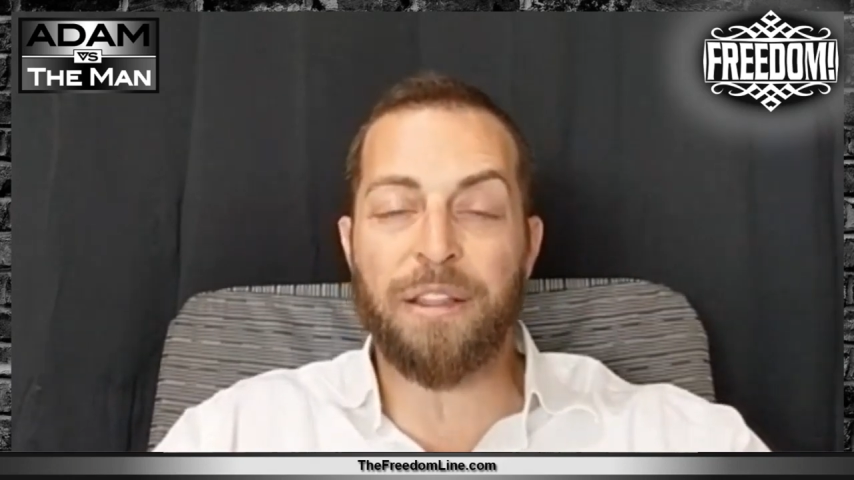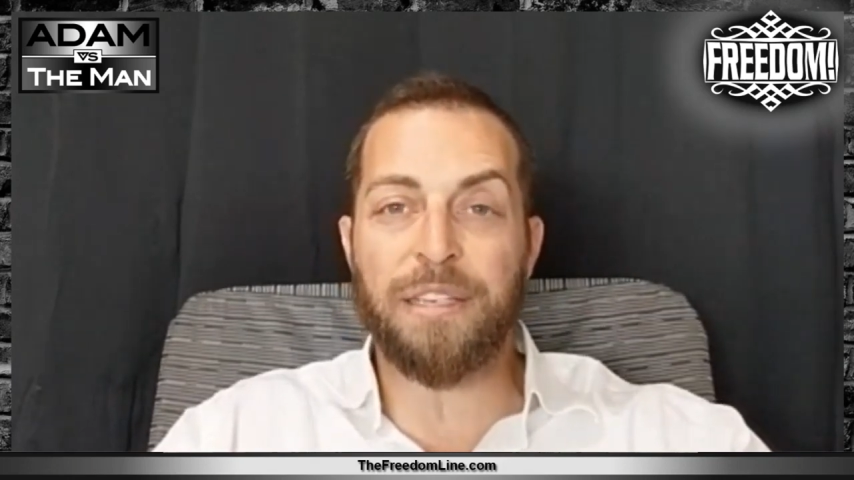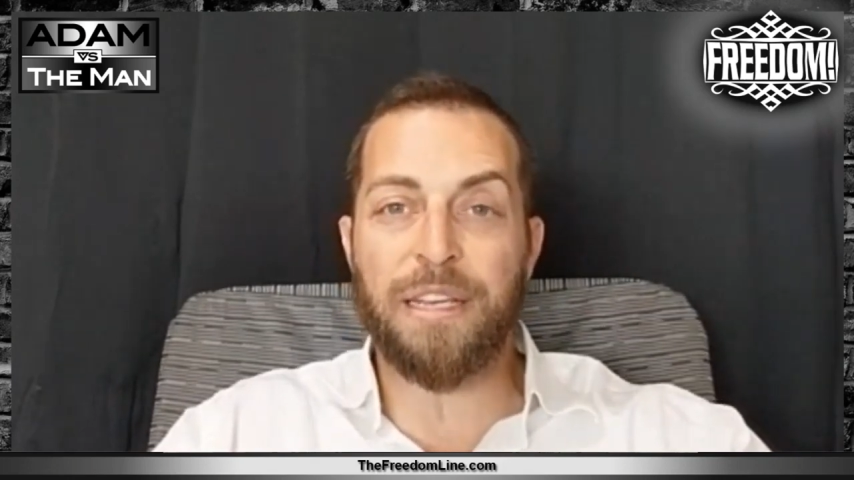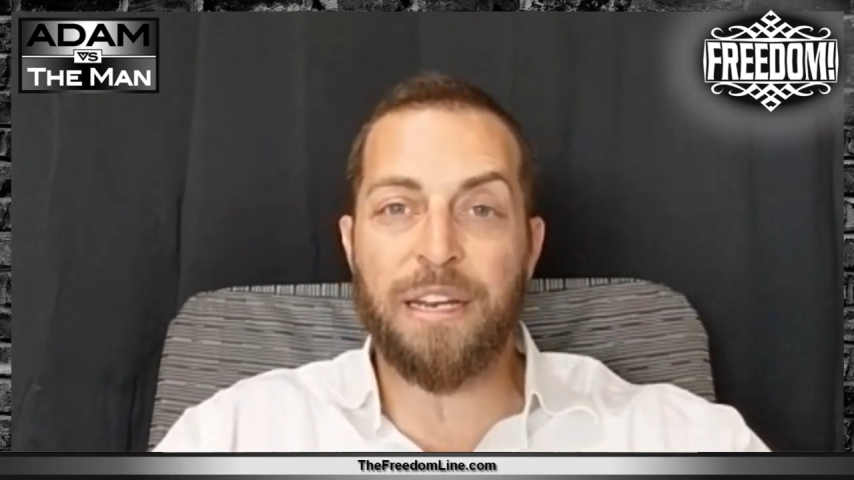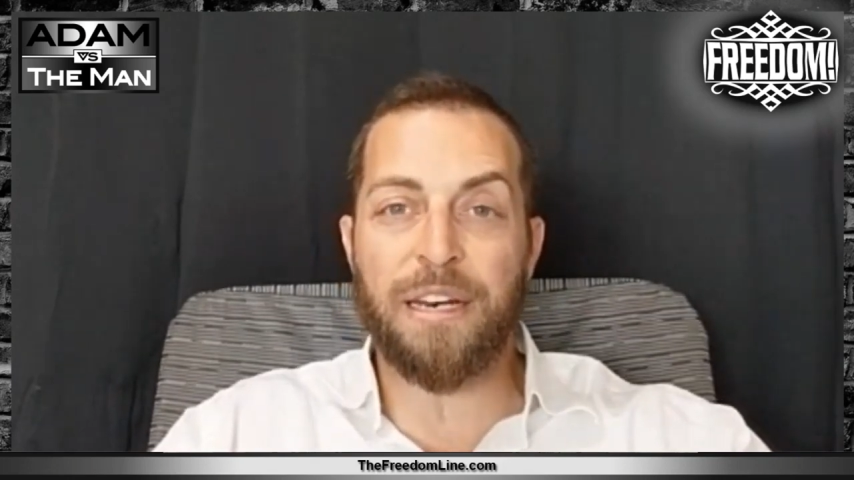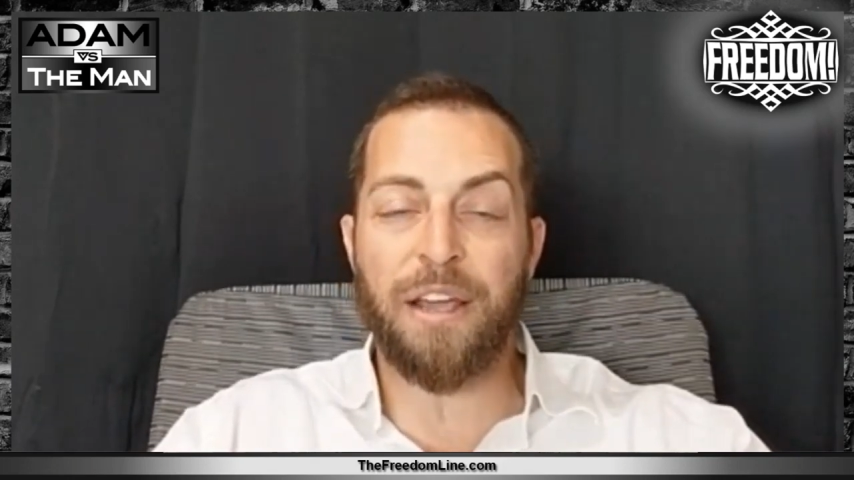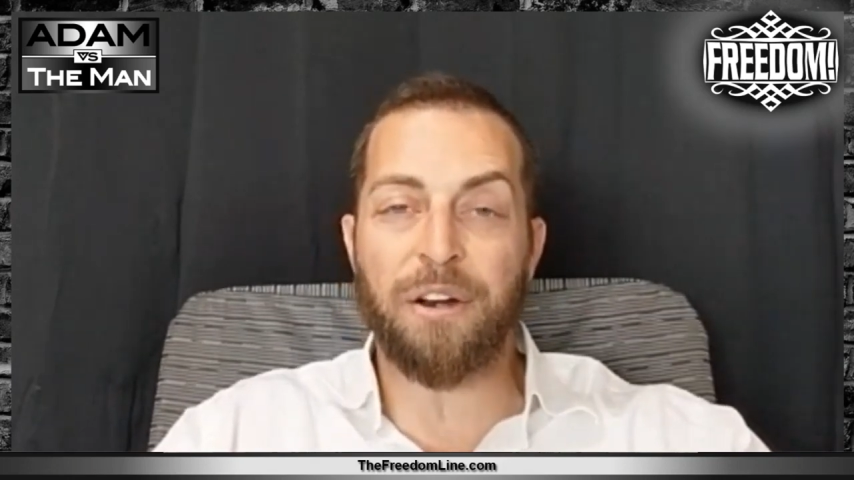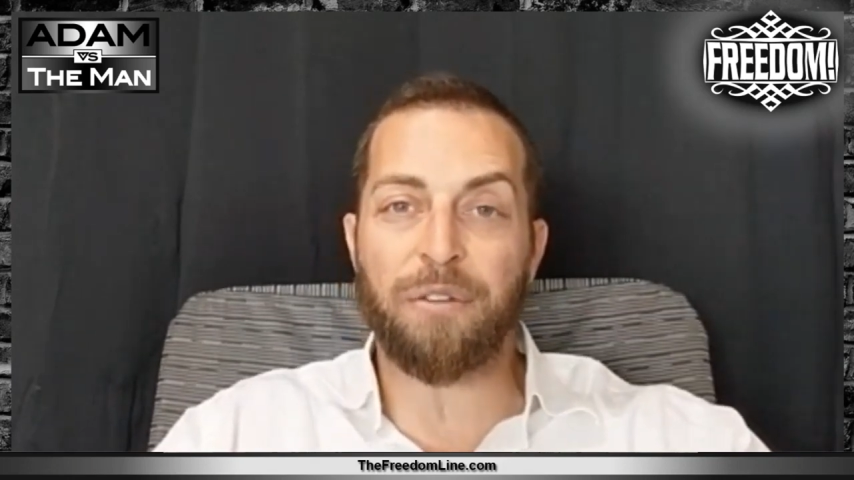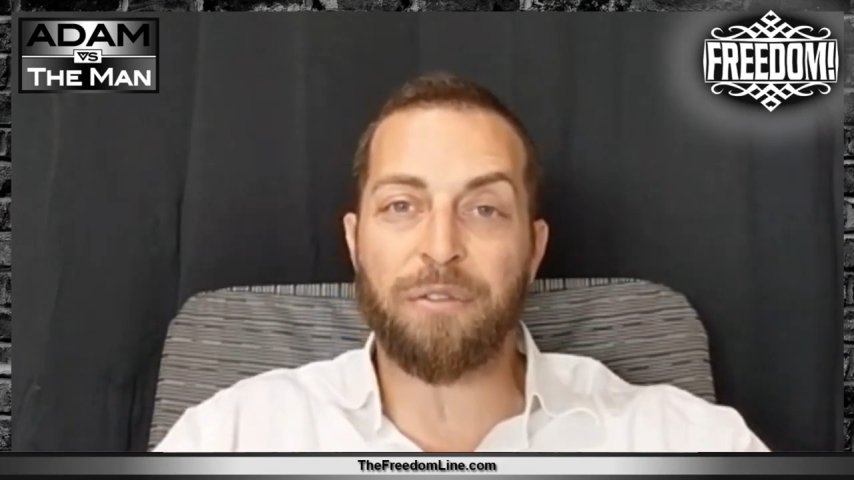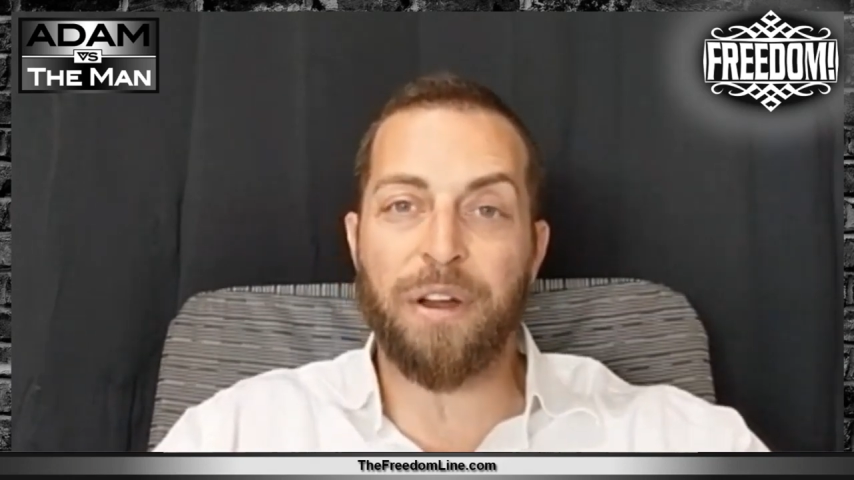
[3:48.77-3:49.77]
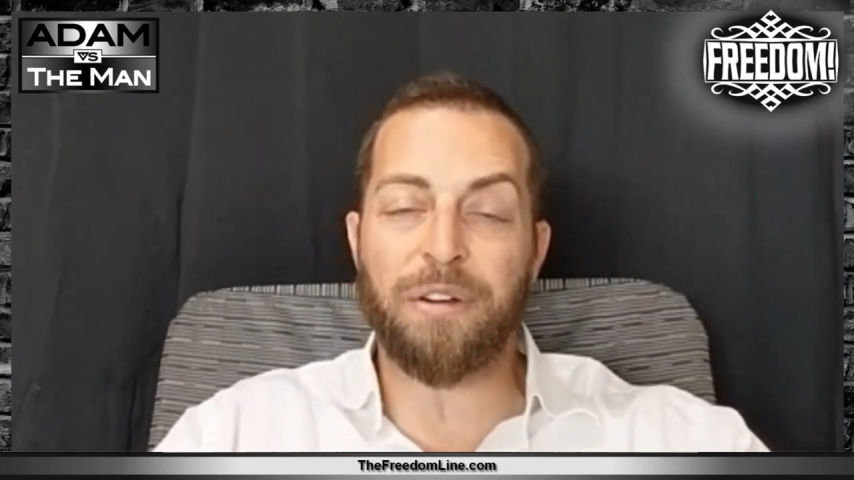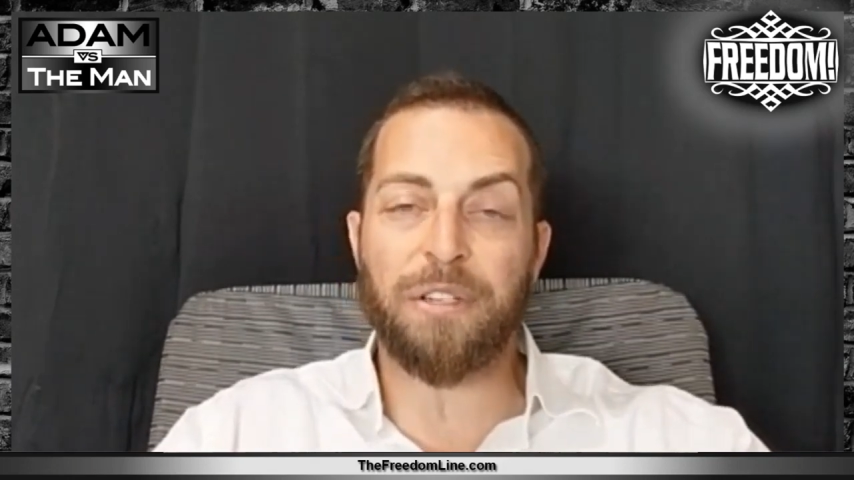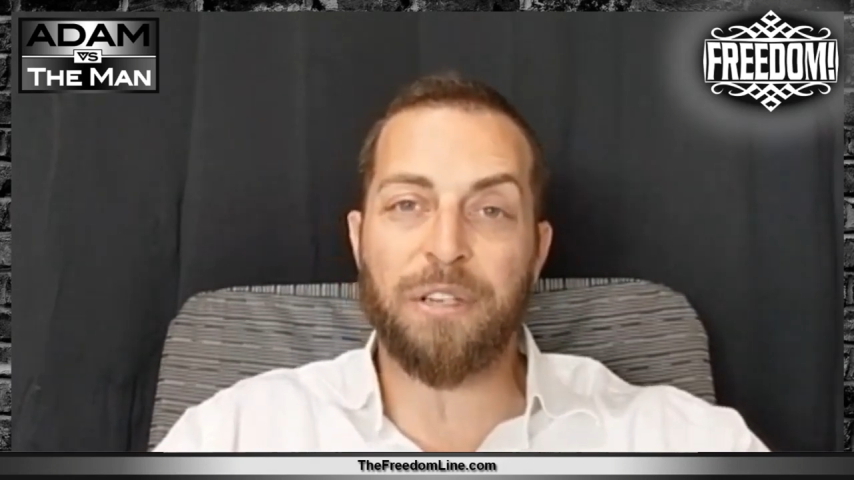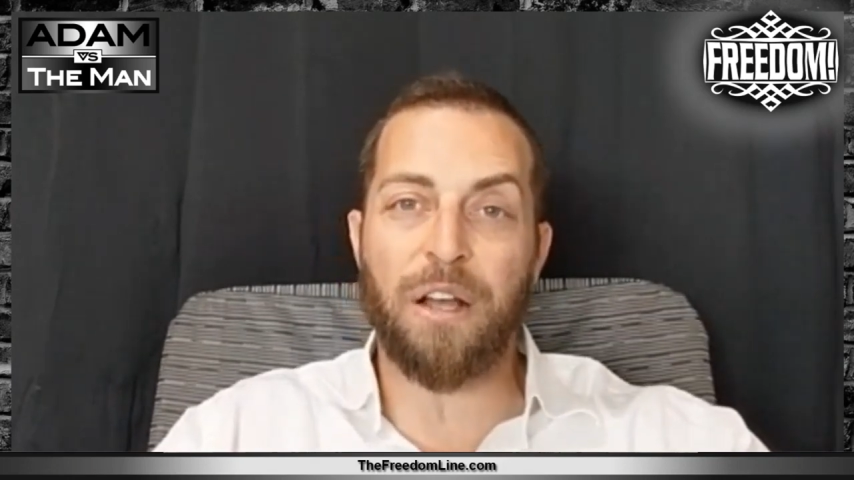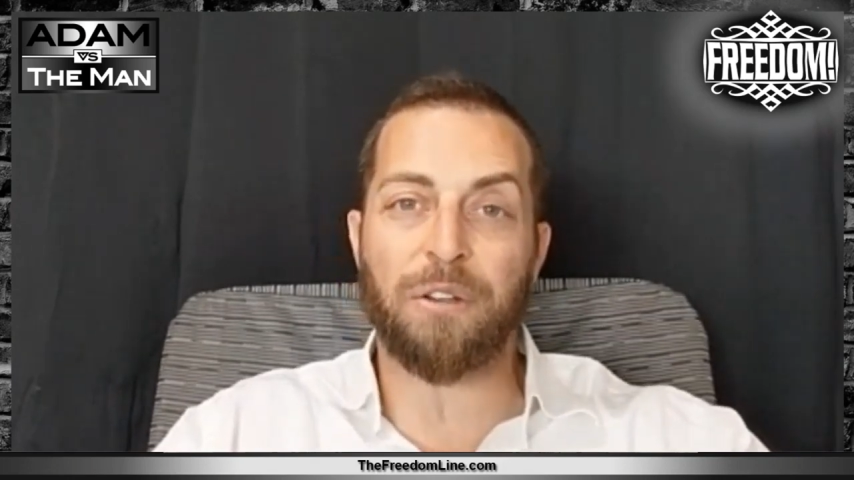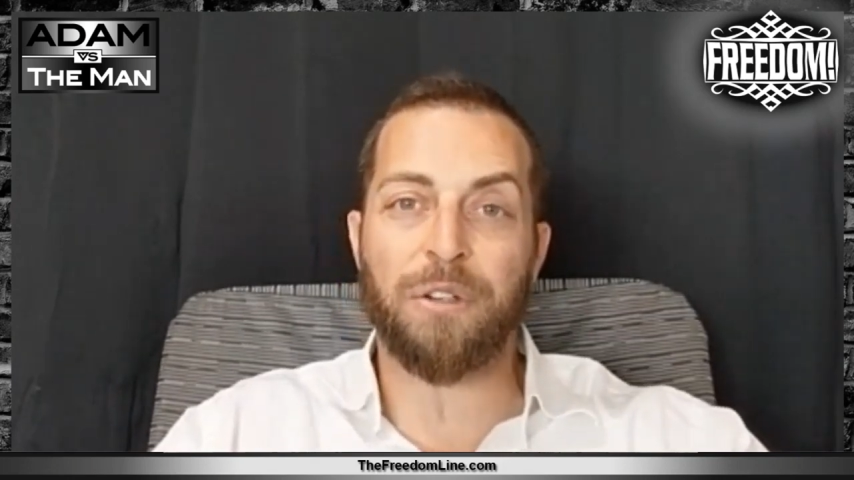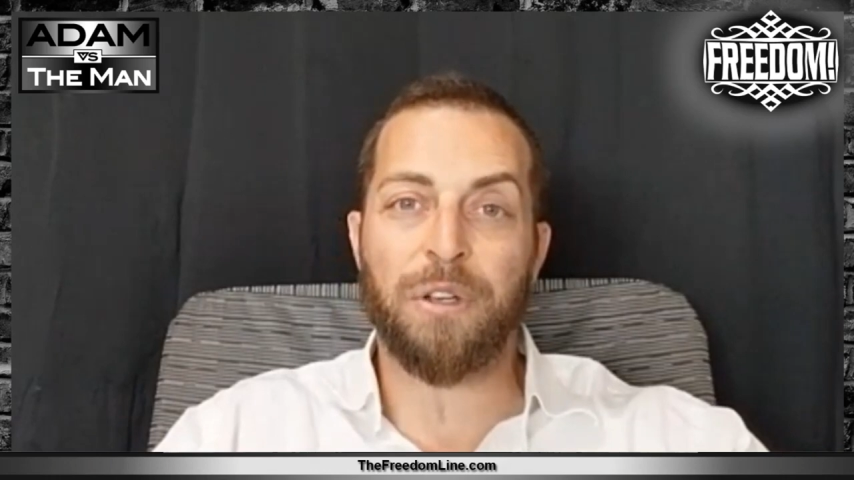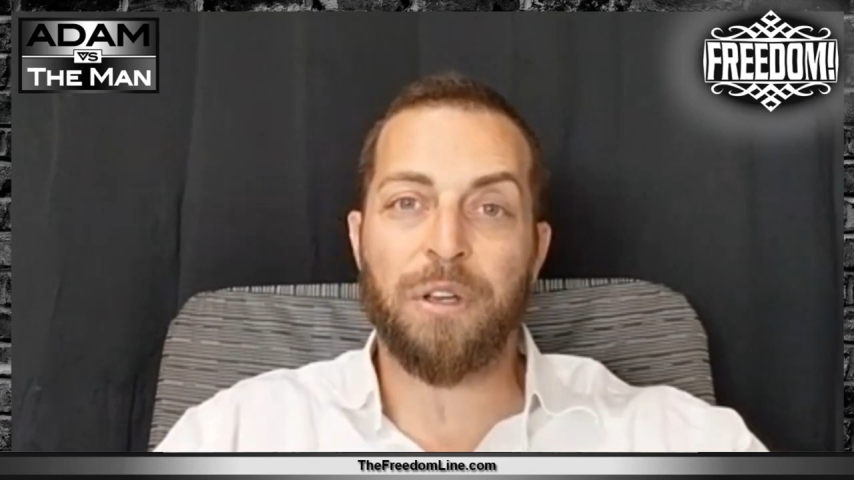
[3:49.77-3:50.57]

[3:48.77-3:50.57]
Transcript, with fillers: the DNA in our very cells,